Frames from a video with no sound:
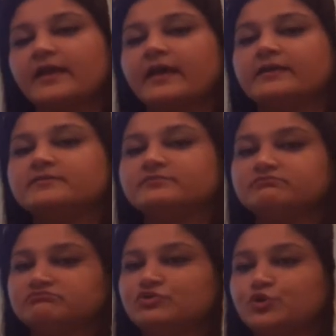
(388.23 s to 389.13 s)

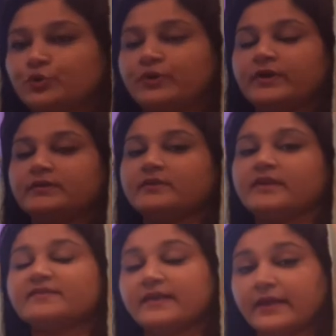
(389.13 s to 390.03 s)
and show
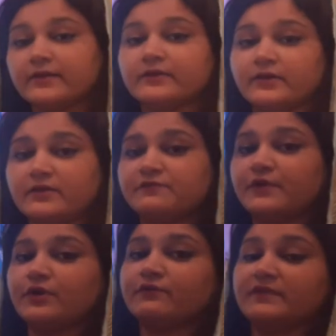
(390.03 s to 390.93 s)
his anger in
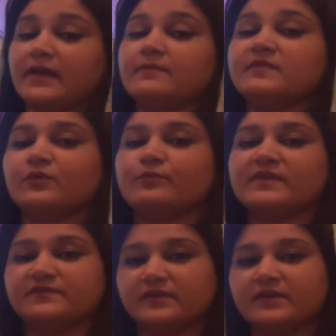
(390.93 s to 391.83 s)
front of them, so Mr.